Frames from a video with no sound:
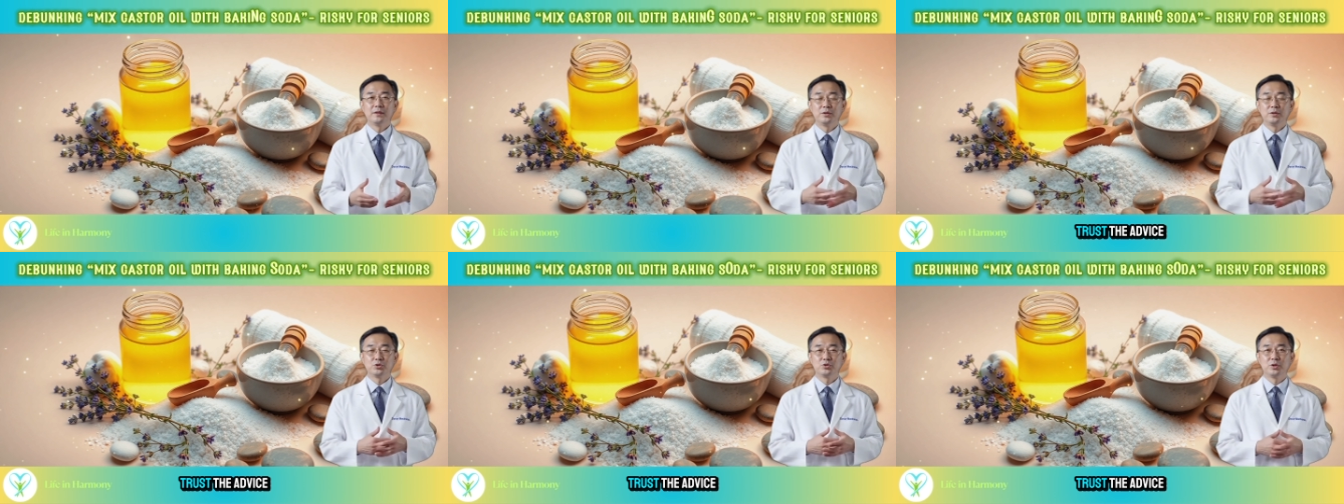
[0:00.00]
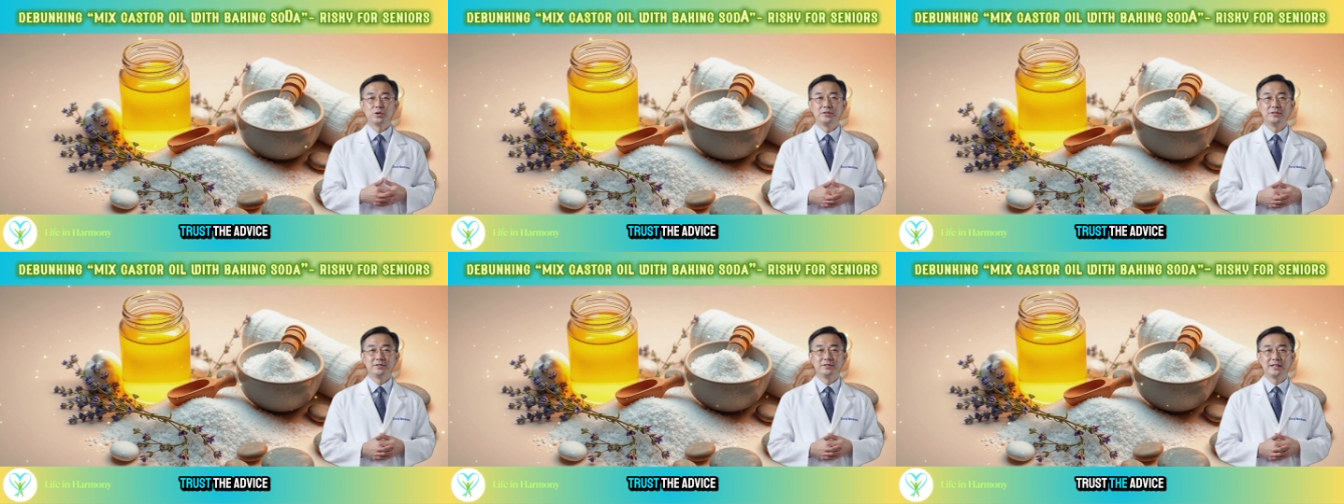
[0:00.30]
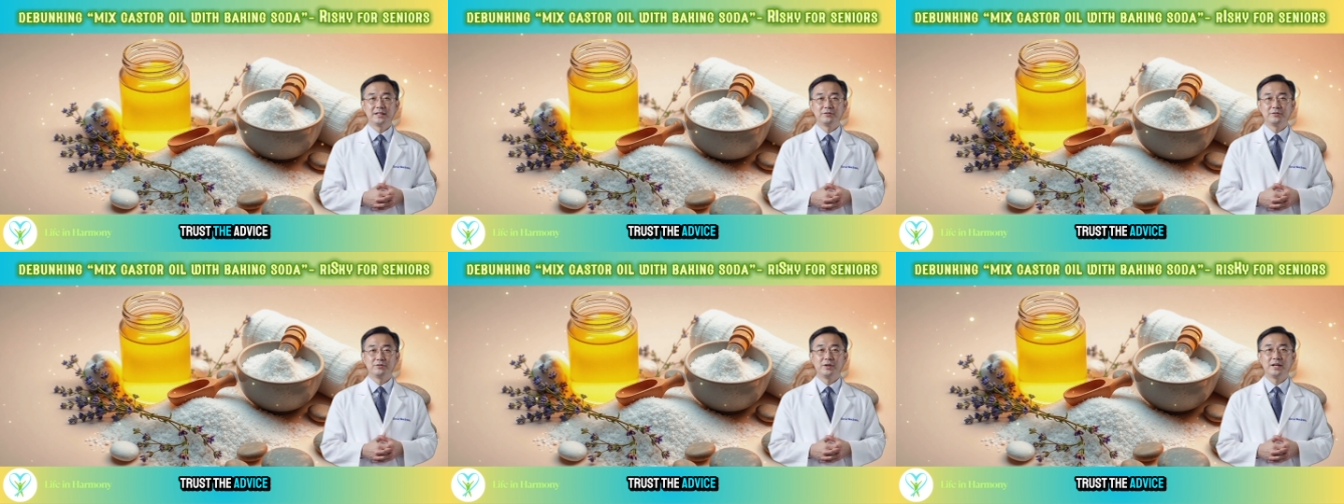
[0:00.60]
Trust
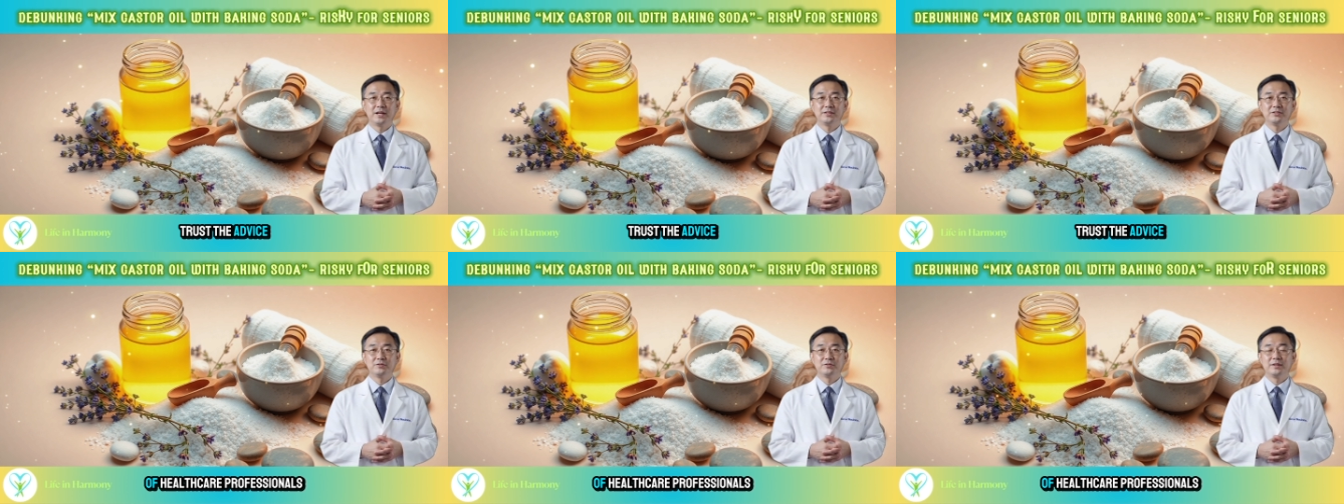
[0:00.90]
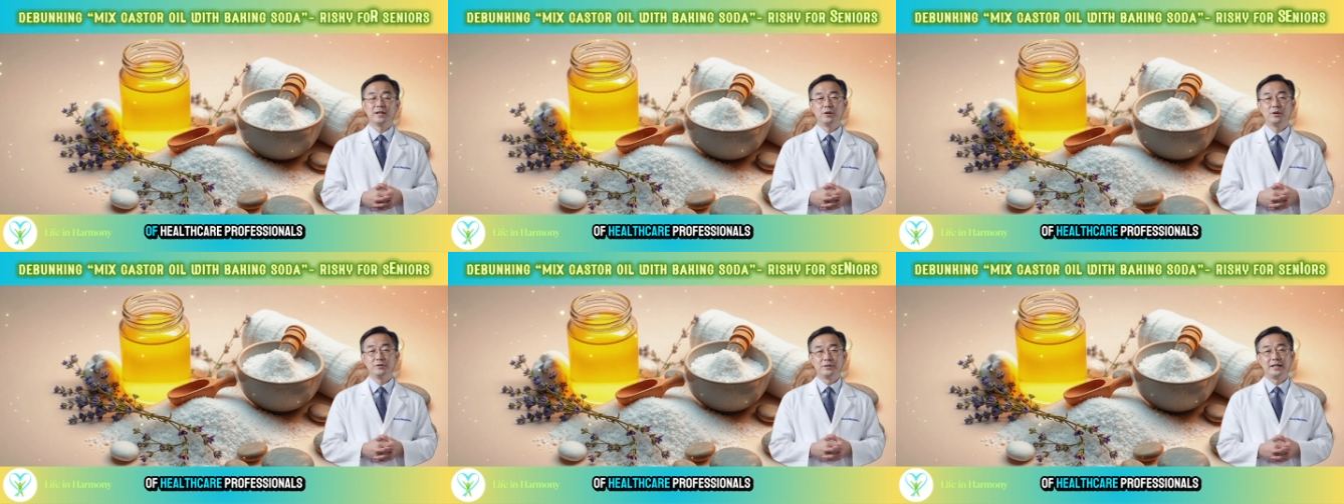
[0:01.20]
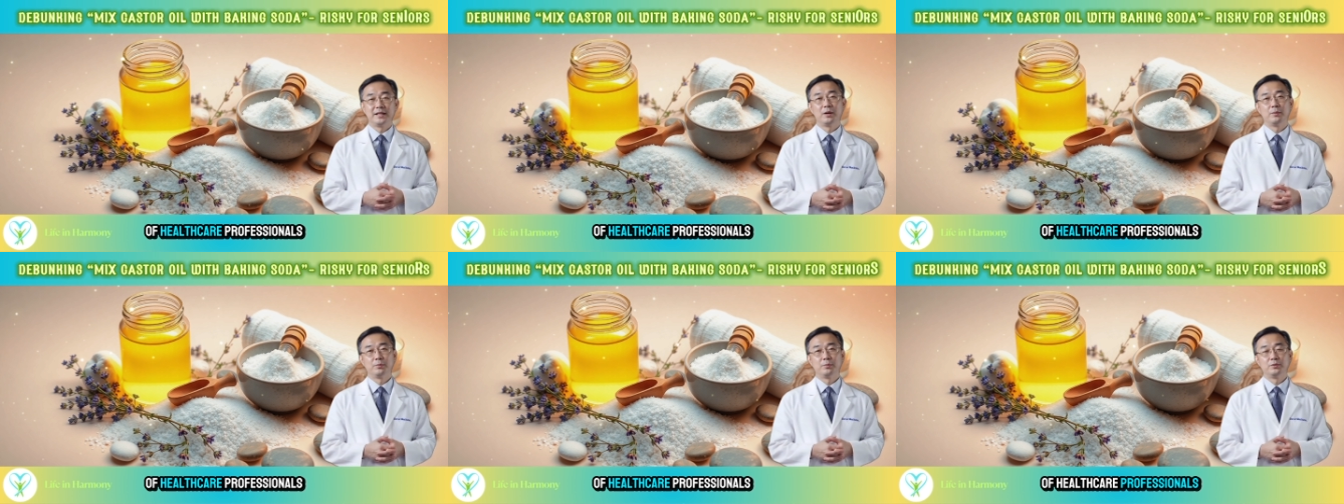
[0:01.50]
the advice of
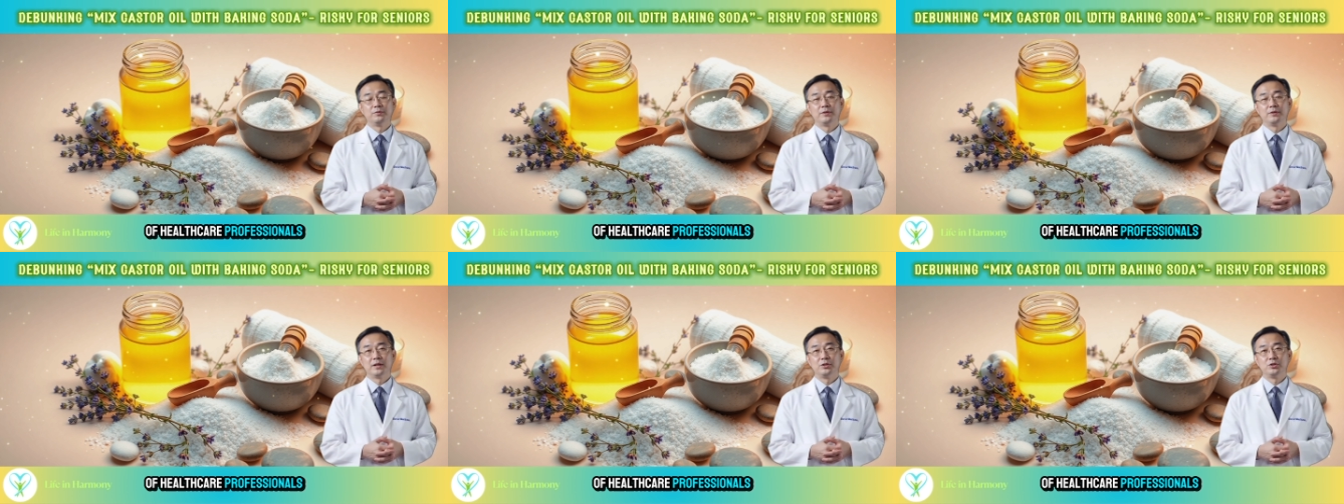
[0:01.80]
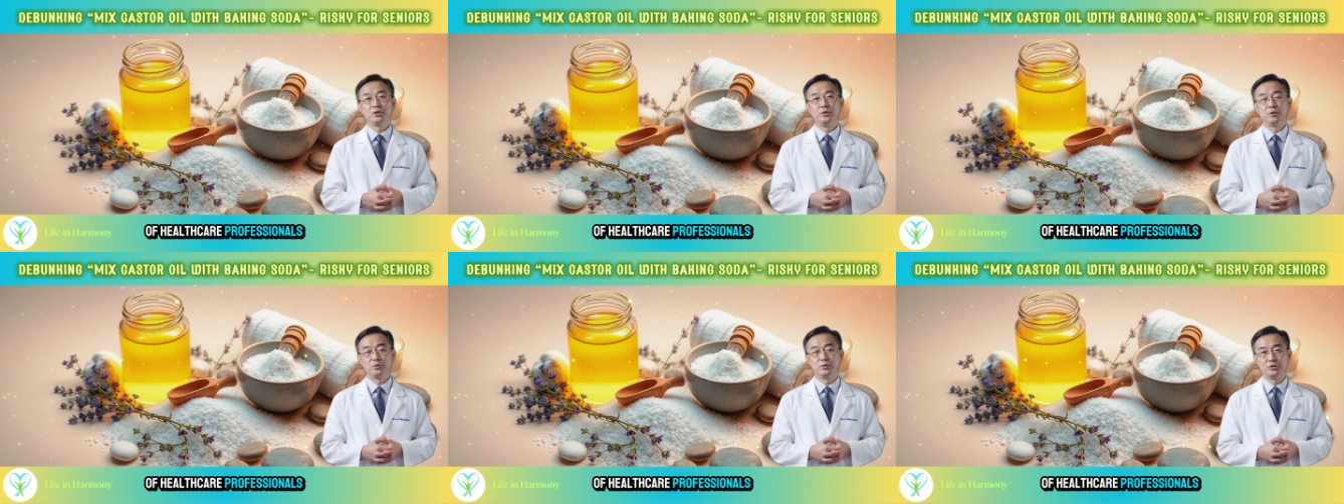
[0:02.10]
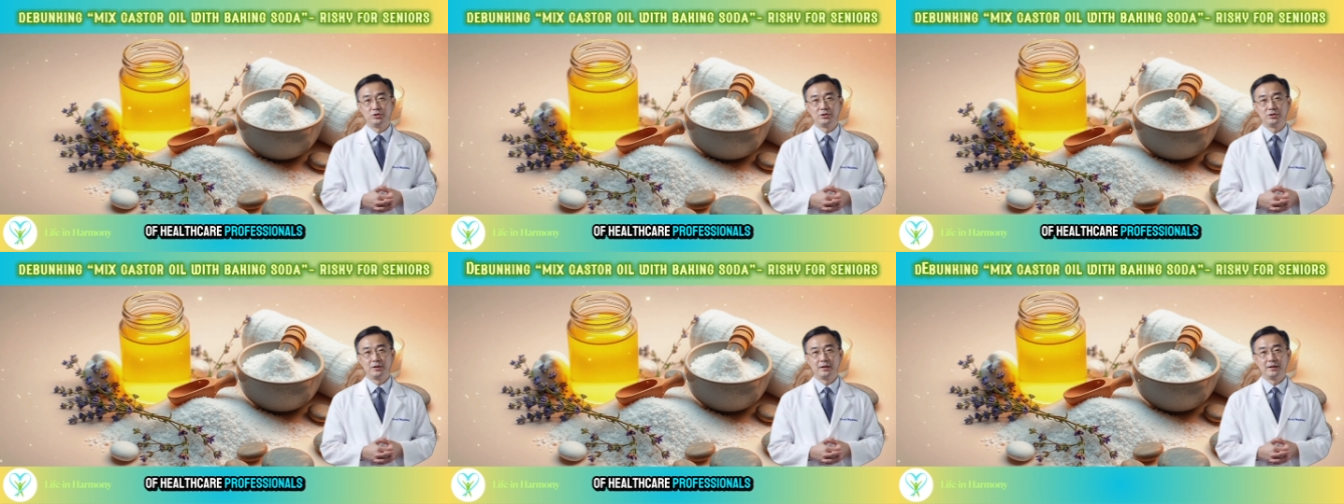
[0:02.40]
healthcare
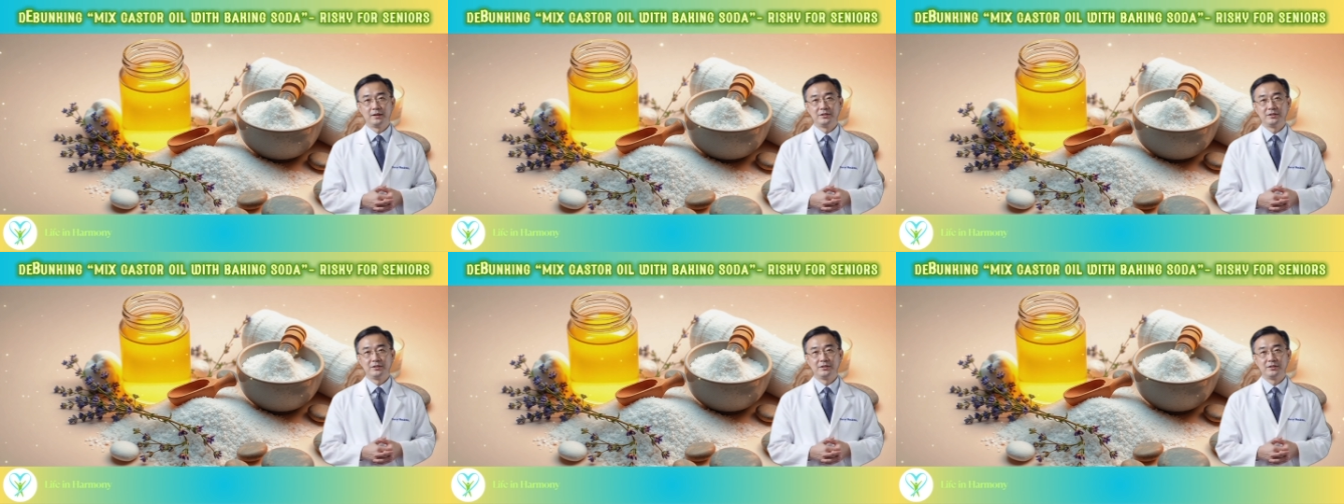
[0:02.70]
professionals,